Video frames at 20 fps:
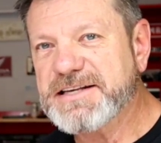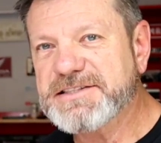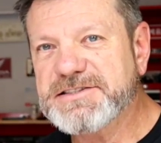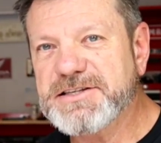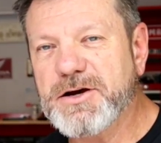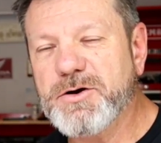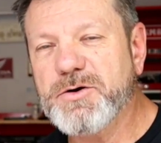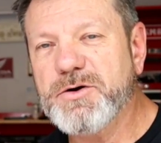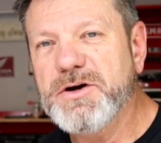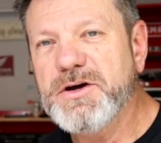
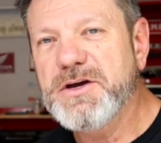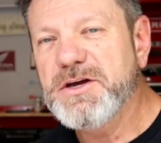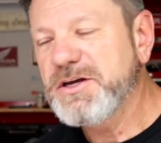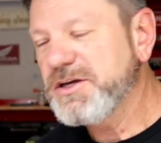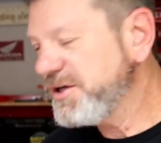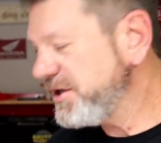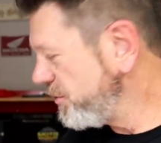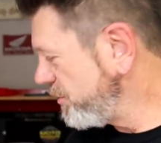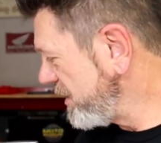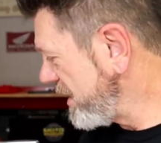So,
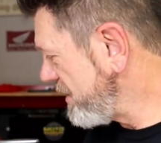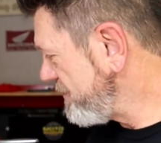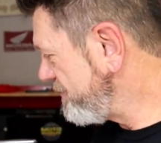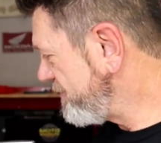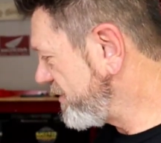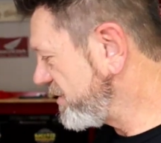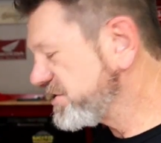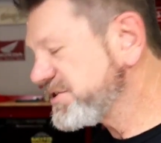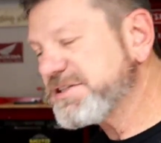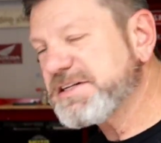you know, when I
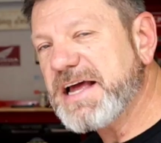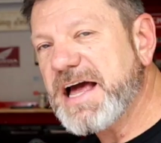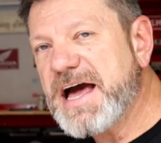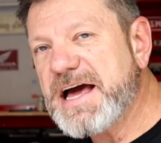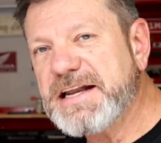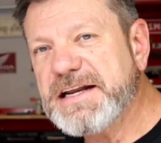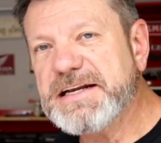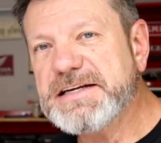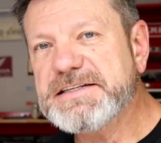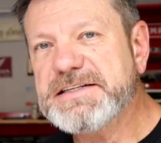first
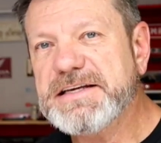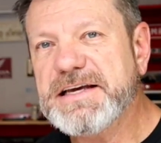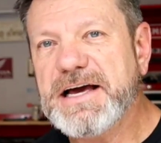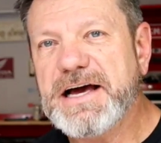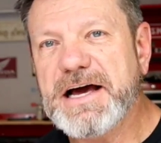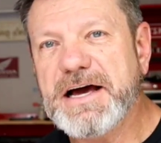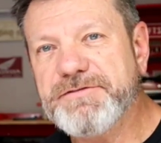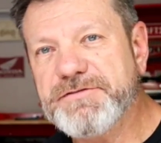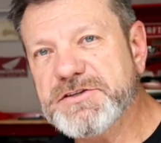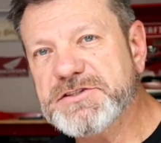got it,
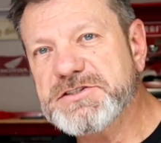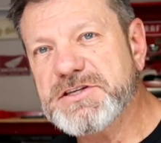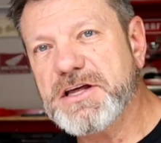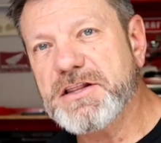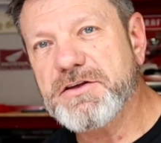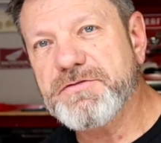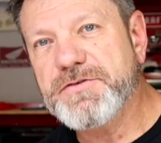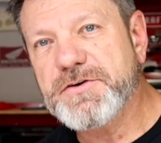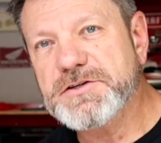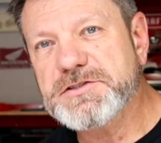if you saw
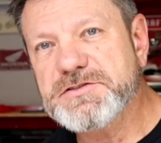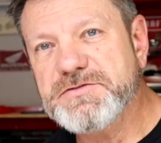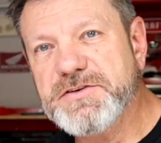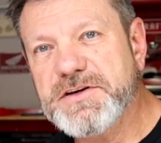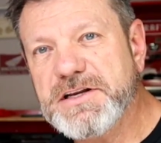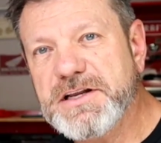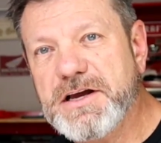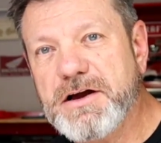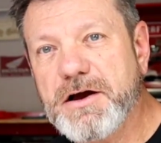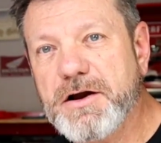the first
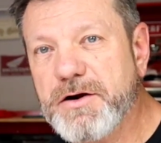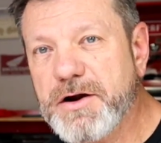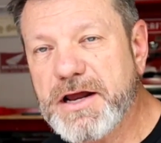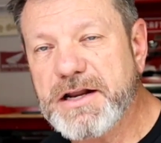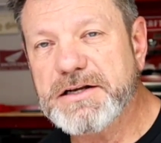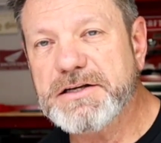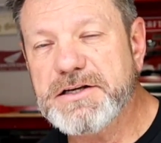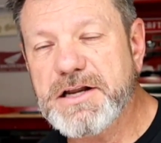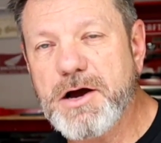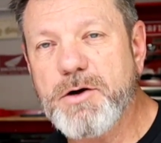video, I
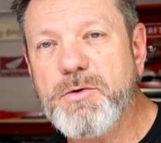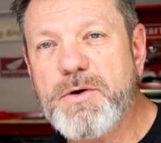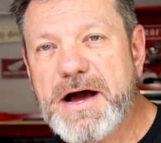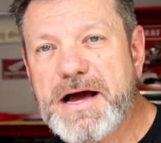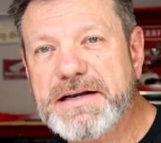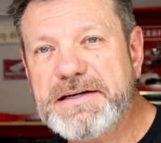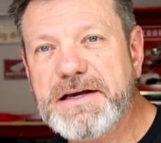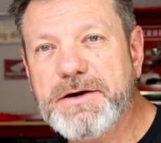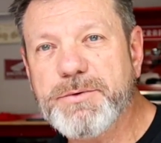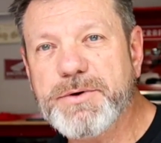had no
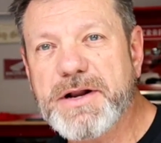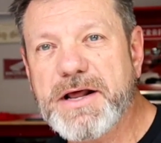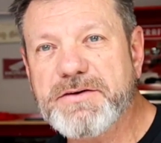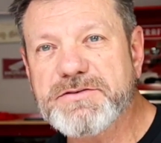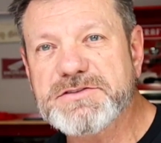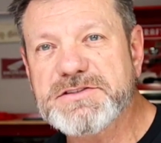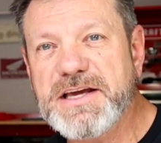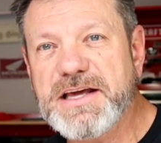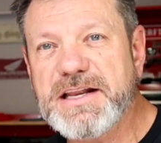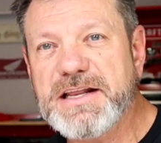idea what I
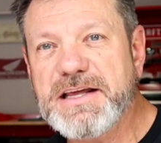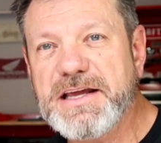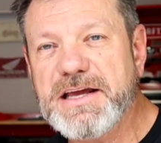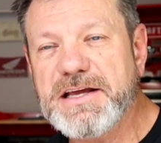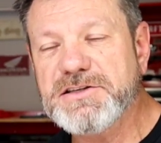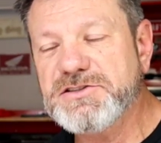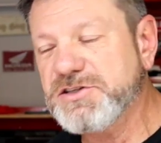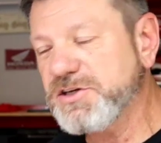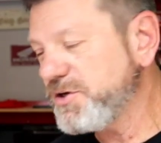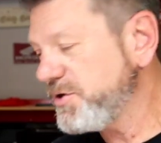was getting
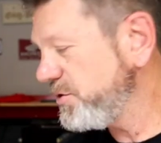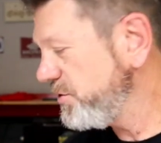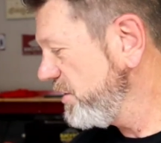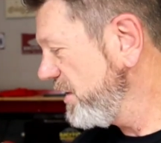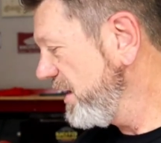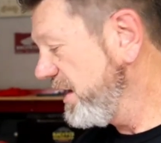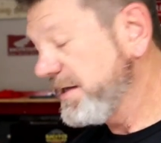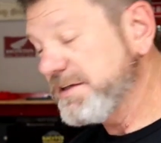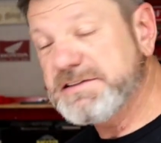into.